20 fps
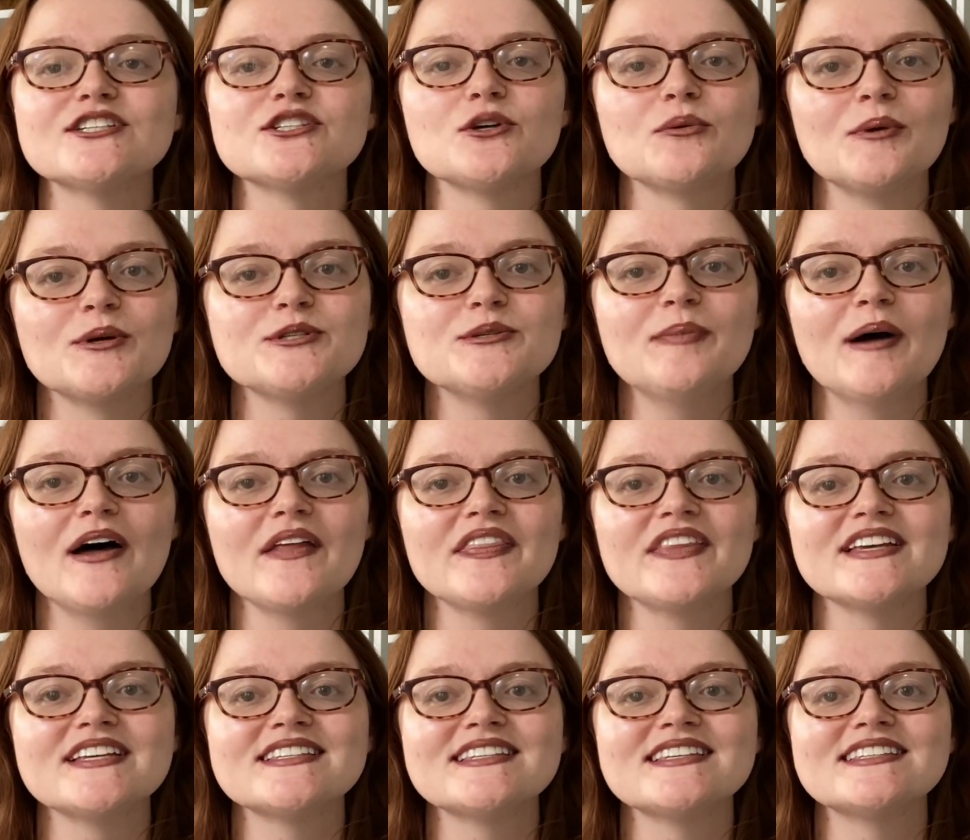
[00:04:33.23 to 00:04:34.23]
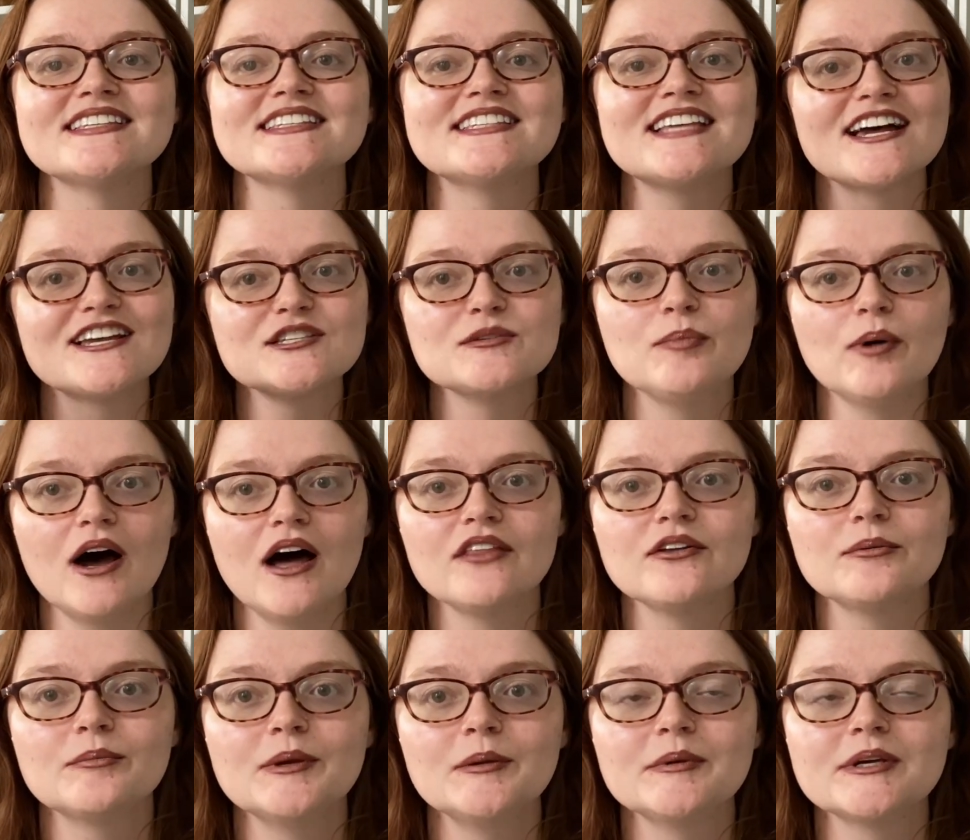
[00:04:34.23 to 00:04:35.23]
so much about this is it does bother
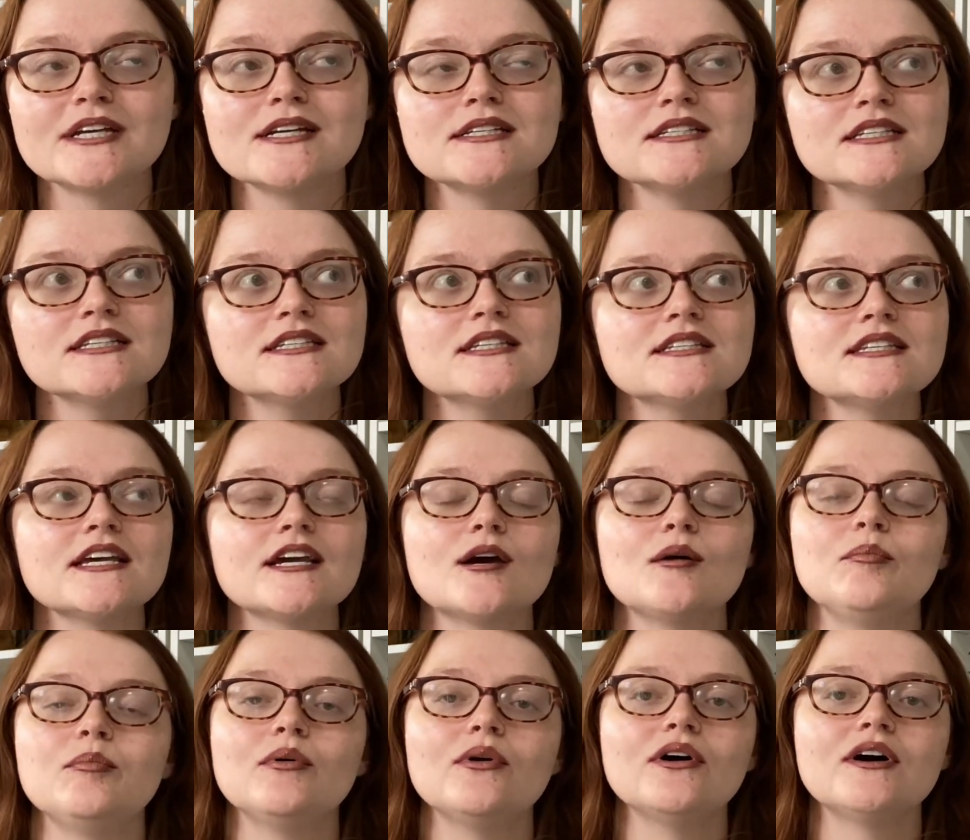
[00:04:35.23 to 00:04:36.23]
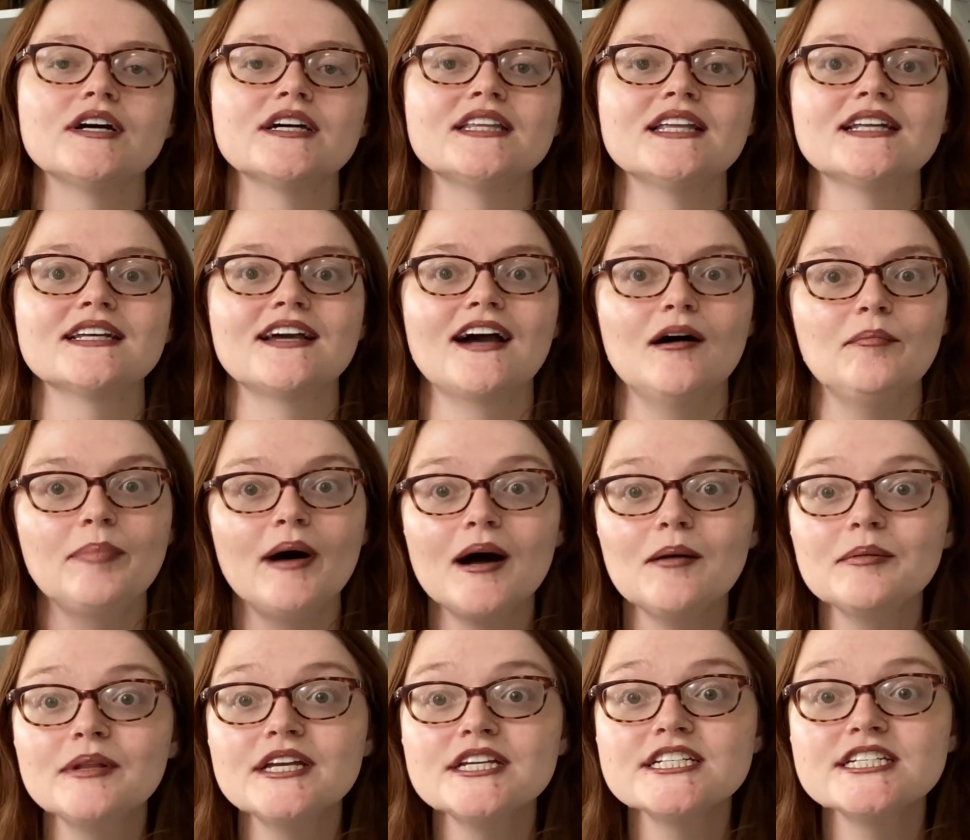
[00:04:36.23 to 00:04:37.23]
me because this is like a book that got
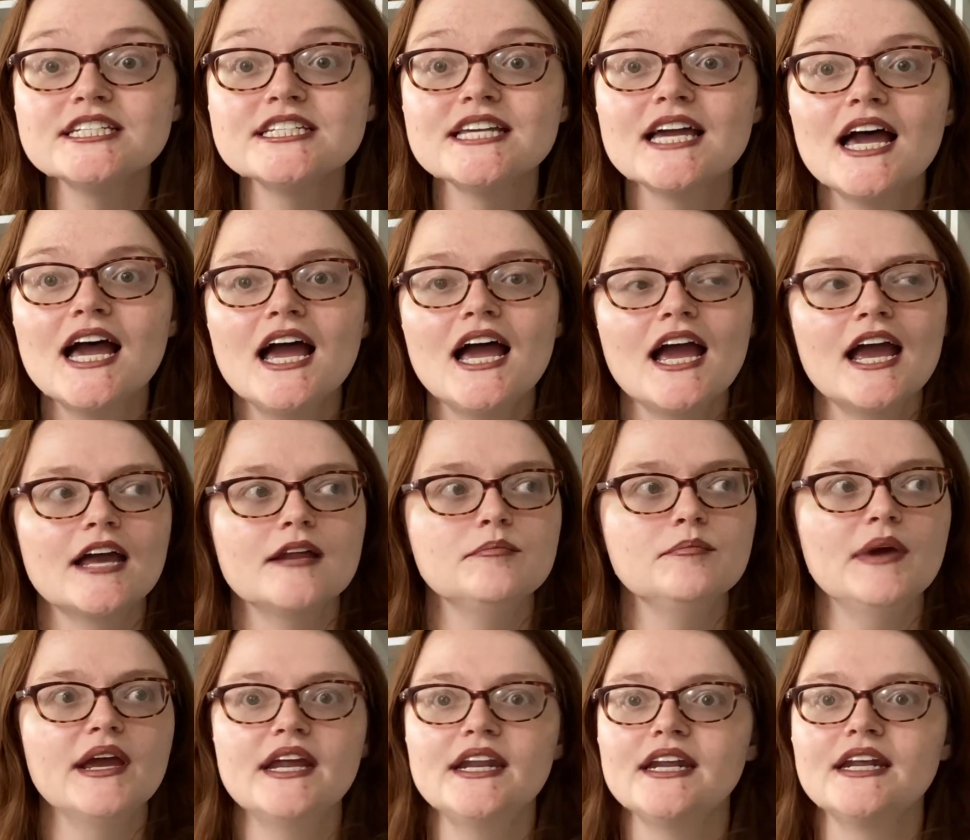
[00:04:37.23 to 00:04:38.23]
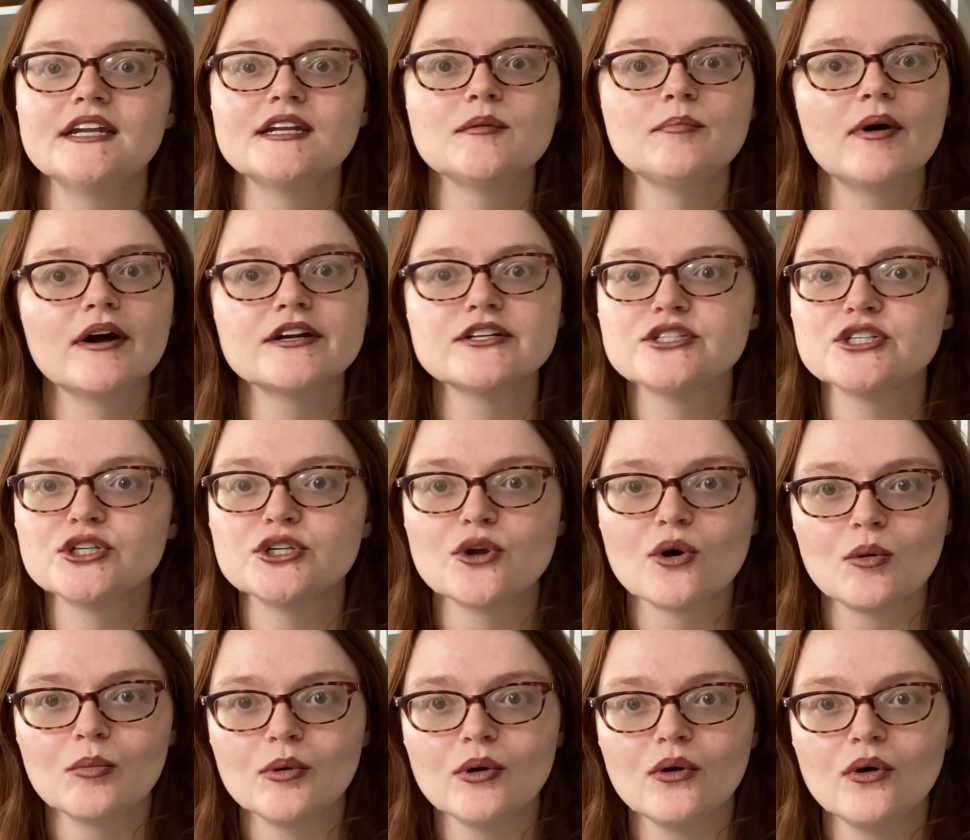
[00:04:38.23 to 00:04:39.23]
published and made it into Barnes &
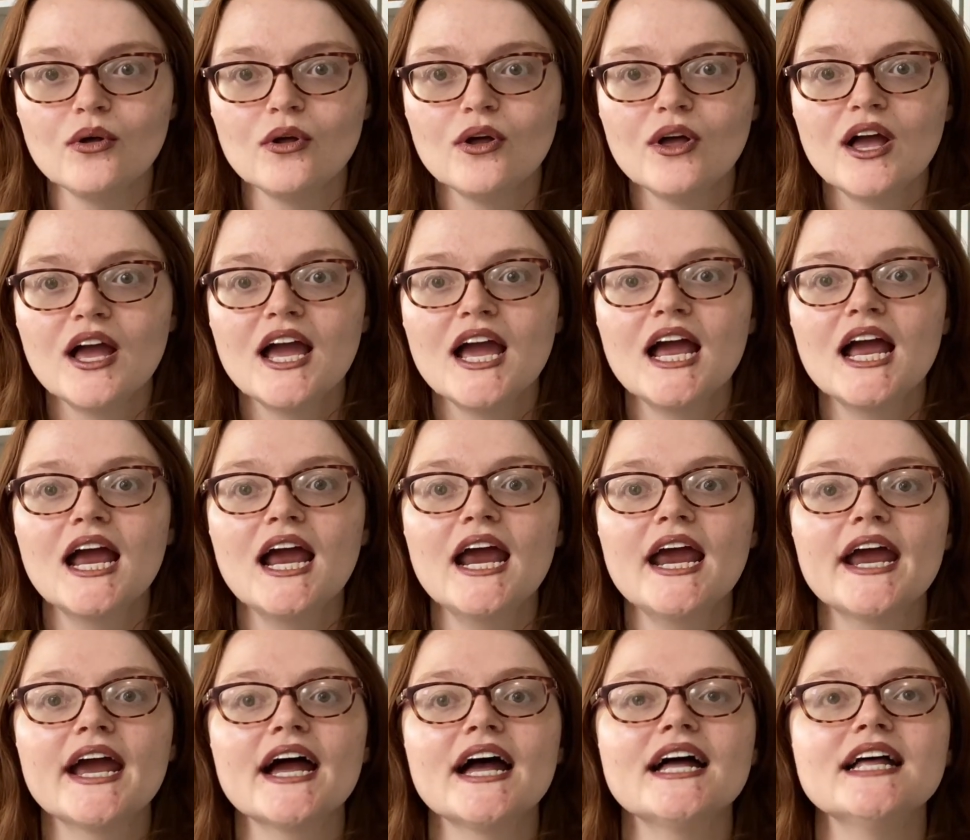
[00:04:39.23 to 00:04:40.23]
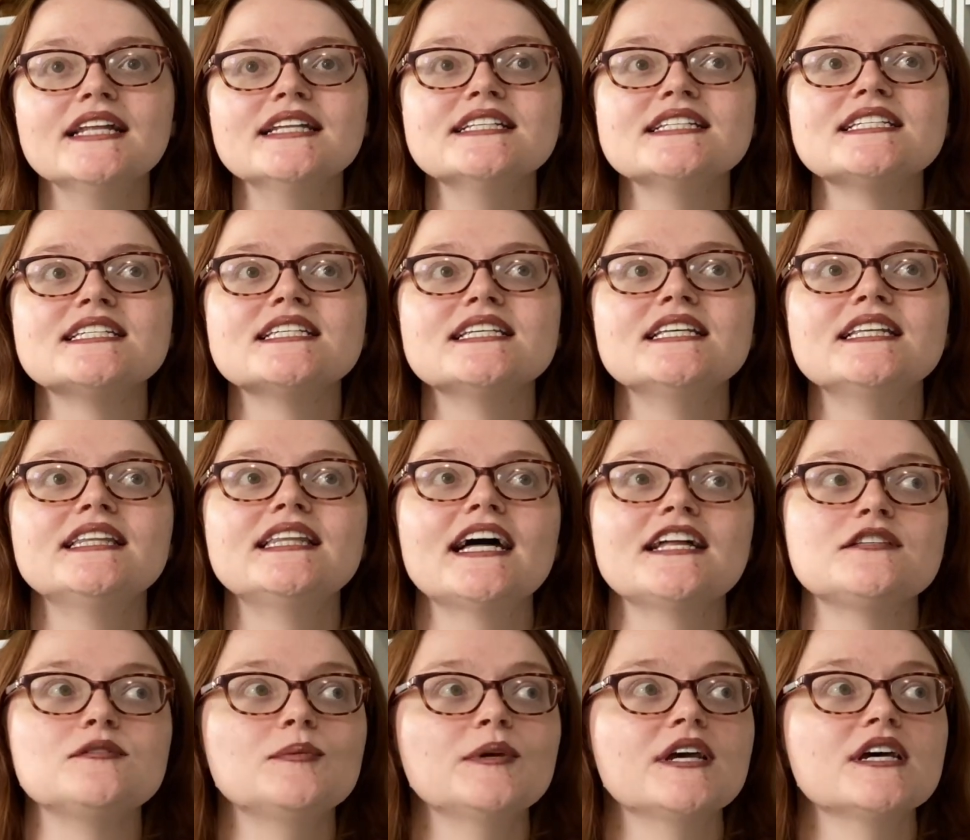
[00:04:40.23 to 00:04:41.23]
Noble. And
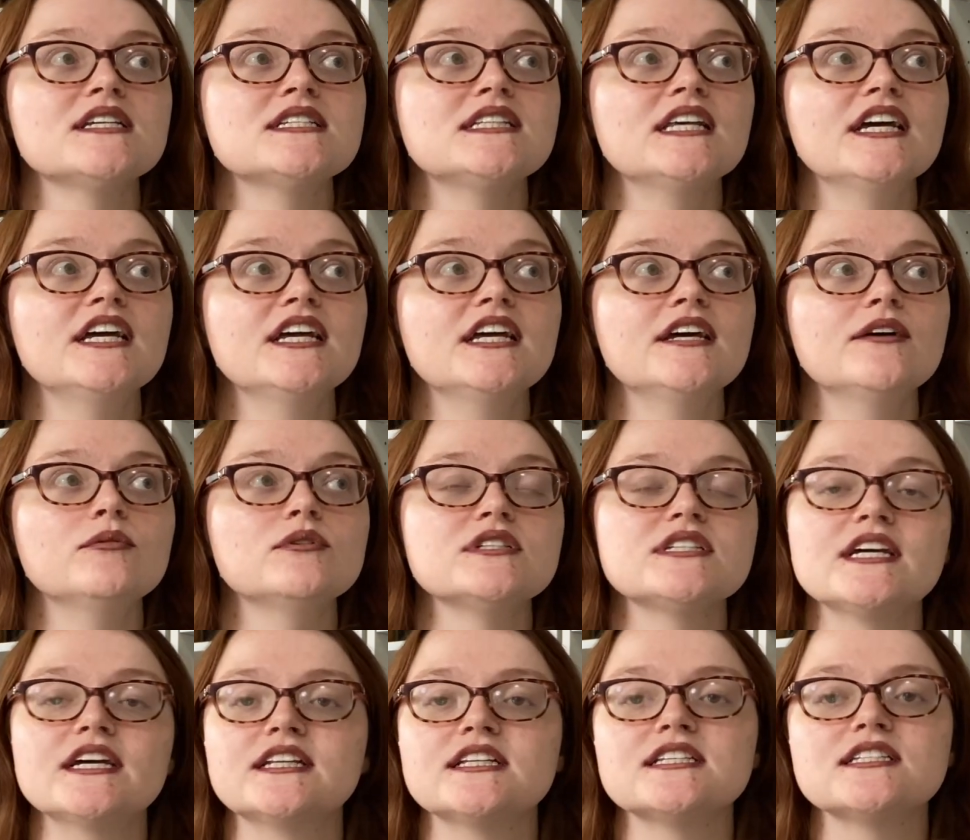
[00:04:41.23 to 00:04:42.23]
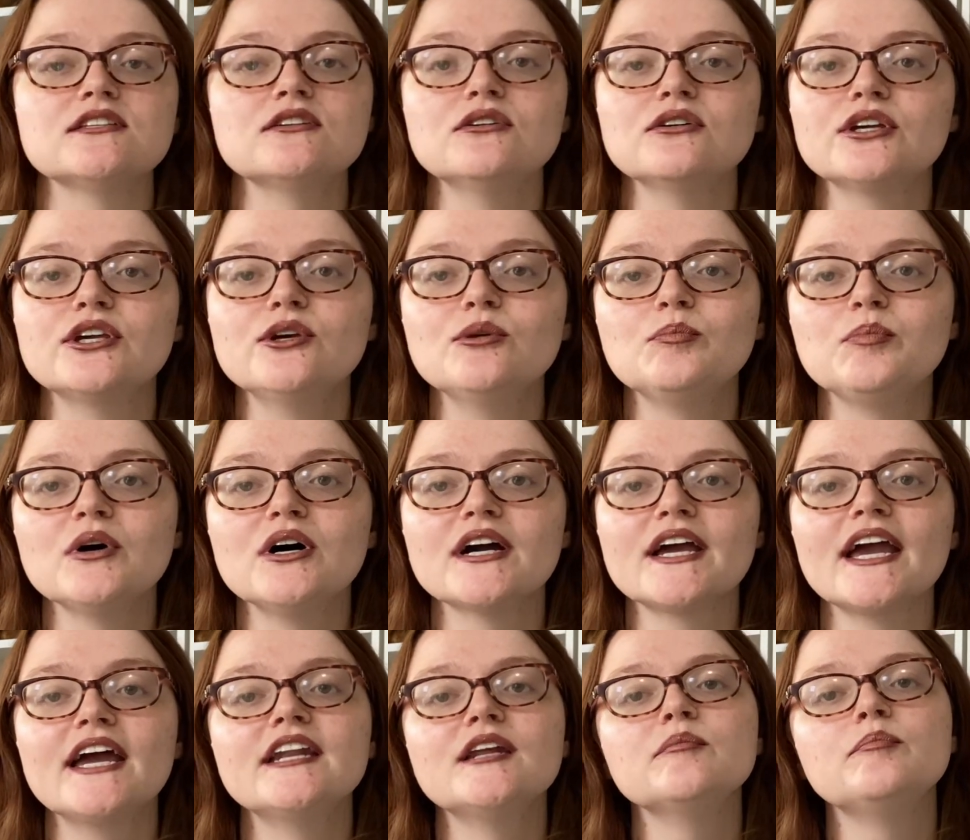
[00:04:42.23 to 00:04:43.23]
that's because it was like this little cute book,
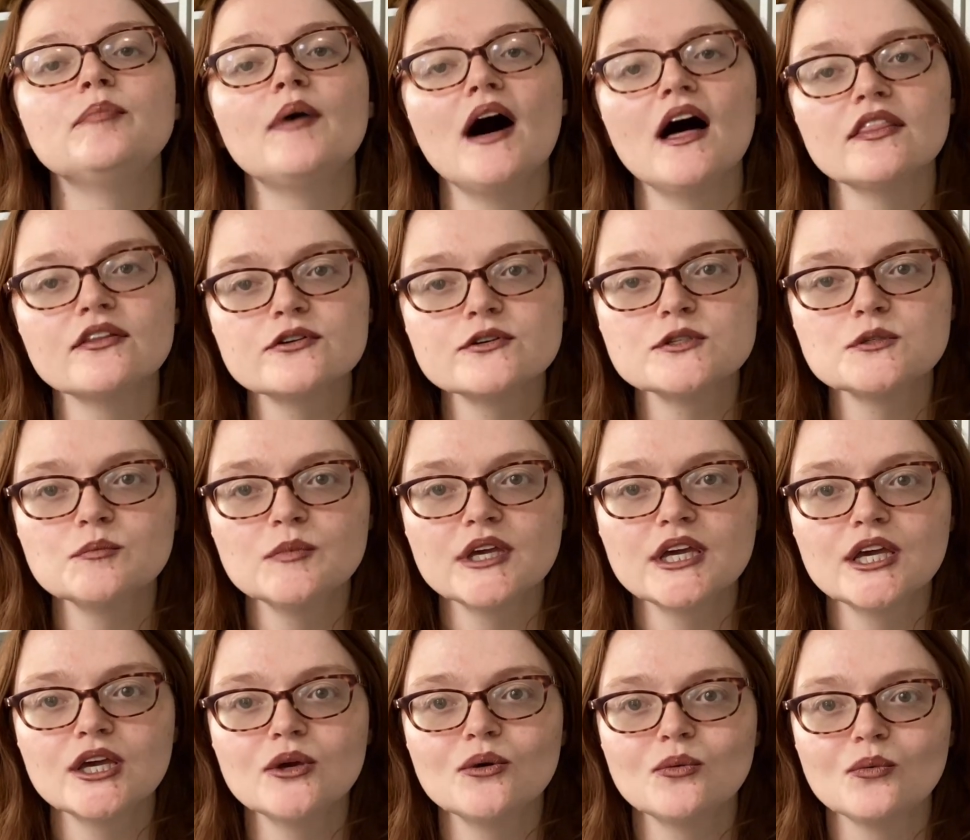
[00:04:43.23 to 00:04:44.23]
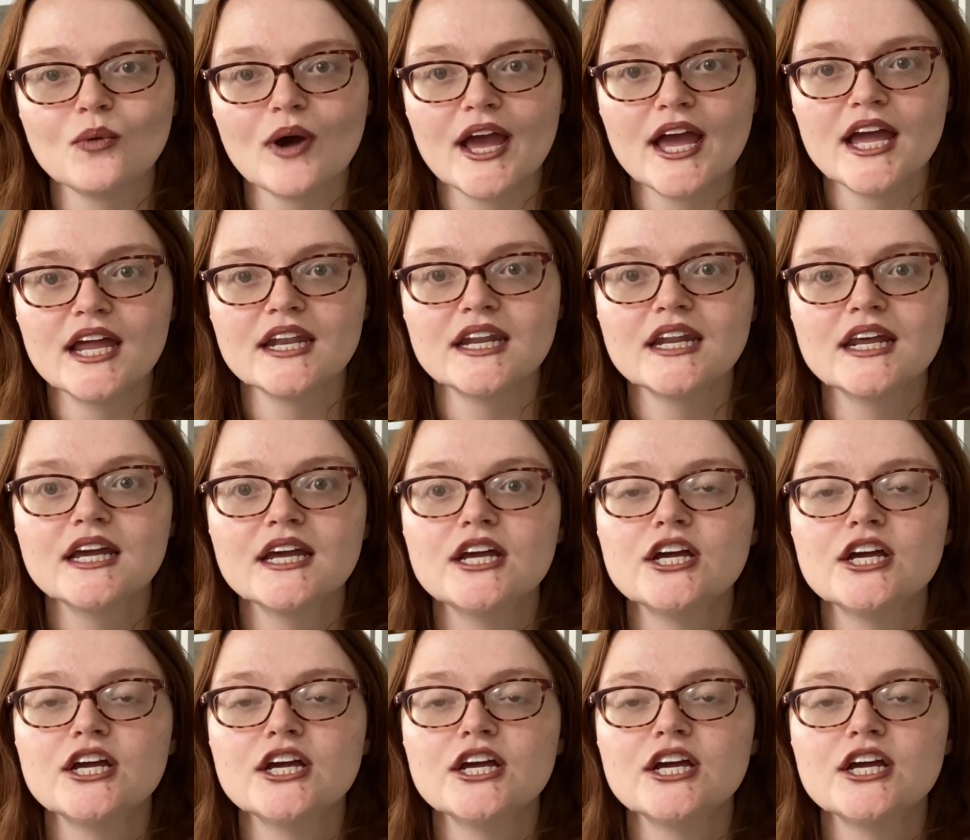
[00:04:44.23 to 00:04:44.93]
and it bothers me when